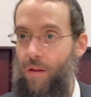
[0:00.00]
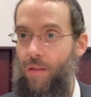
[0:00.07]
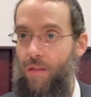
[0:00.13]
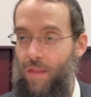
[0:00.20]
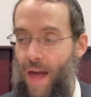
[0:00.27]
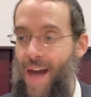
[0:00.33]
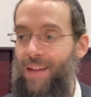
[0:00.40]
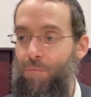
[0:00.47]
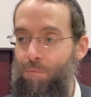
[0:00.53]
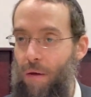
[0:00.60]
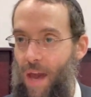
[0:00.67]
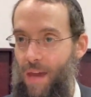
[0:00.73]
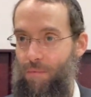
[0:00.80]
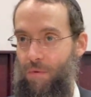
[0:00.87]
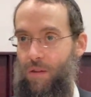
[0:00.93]
that
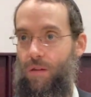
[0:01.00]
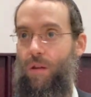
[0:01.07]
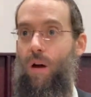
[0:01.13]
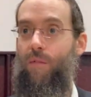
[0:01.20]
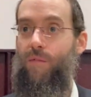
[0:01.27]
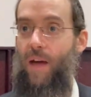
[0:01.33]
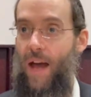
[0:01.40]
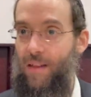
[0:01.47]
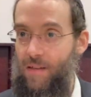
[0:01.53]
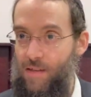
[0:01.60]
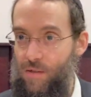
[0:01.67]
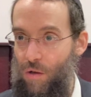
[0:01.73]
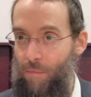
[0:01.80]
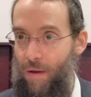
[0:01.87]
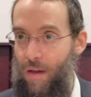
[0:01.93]
payment of that
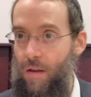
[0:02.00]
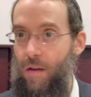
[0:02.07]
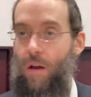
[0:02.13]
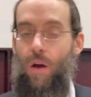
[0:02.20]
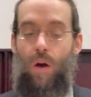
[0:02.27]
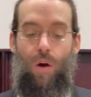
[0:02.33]
ksuba